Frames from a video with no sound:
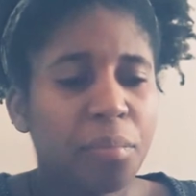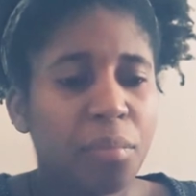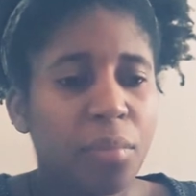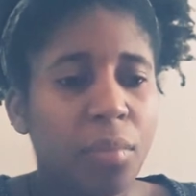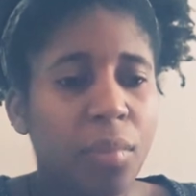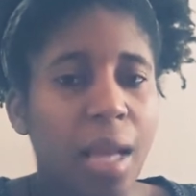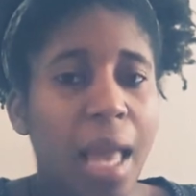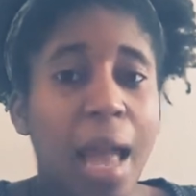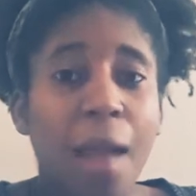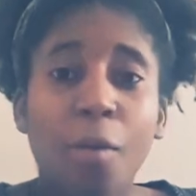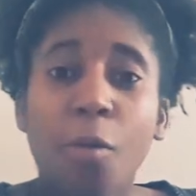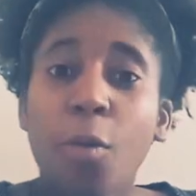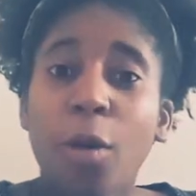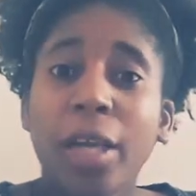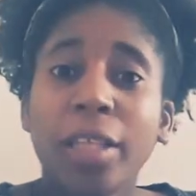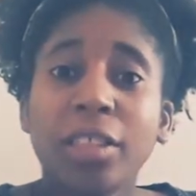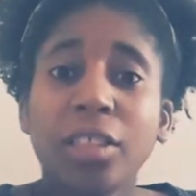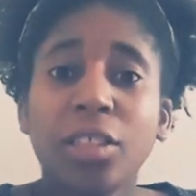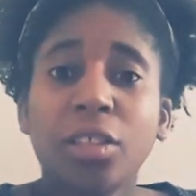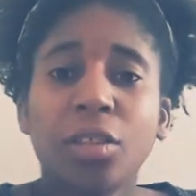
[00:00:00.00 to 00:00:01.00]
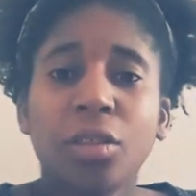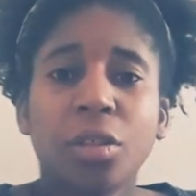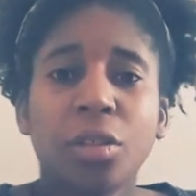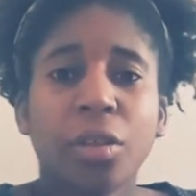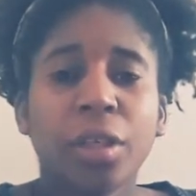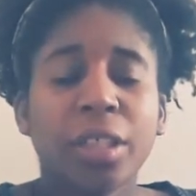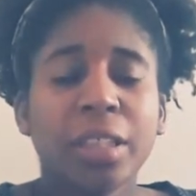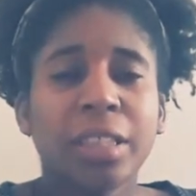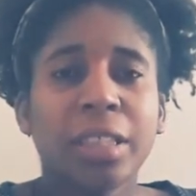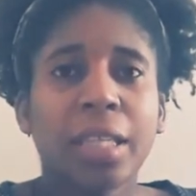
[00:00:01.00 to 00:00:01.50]
I went to New
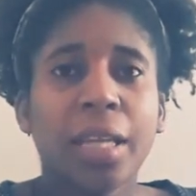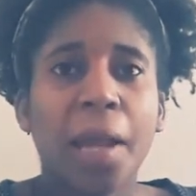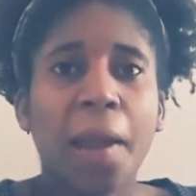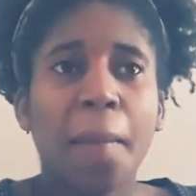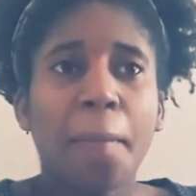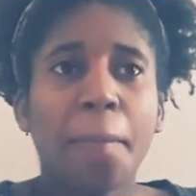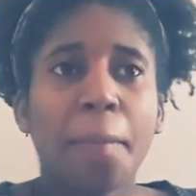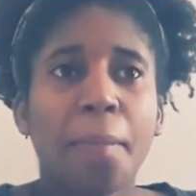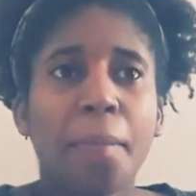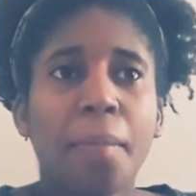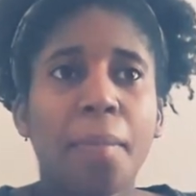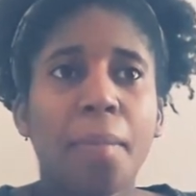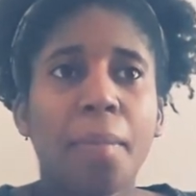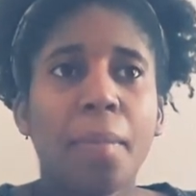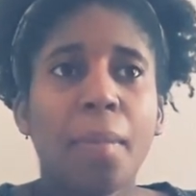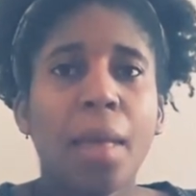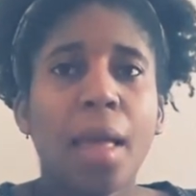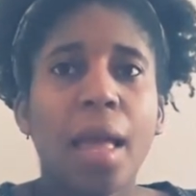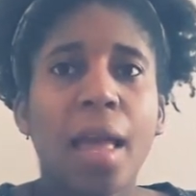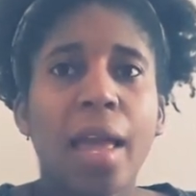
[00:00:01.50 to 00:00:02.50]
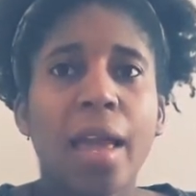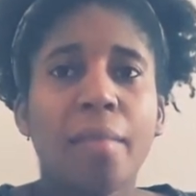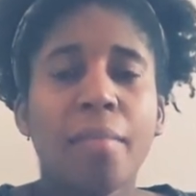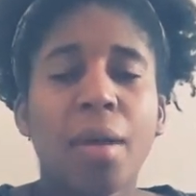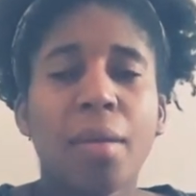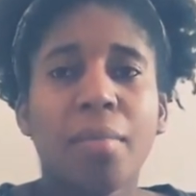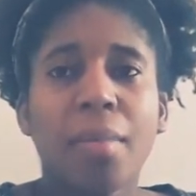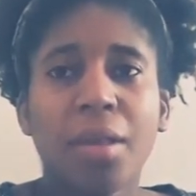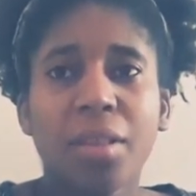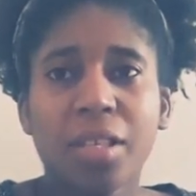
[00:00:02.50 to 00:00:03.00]
York City. And my
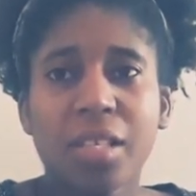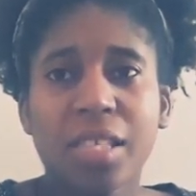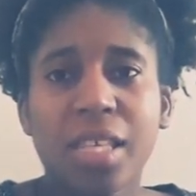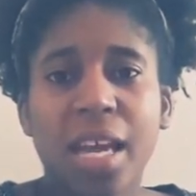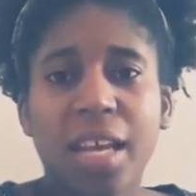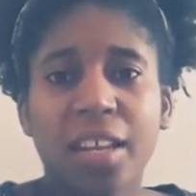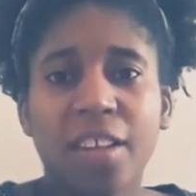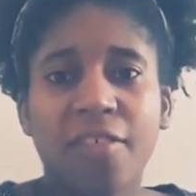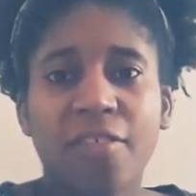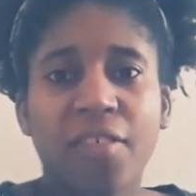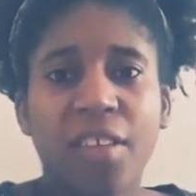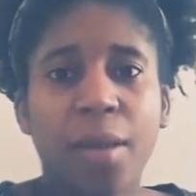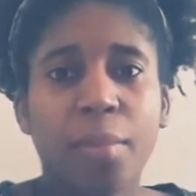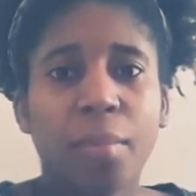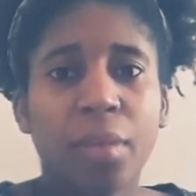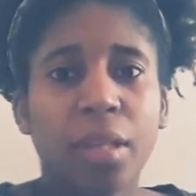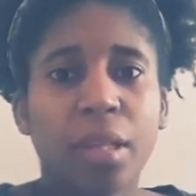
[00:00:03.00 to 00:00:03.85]
mother's side of the family,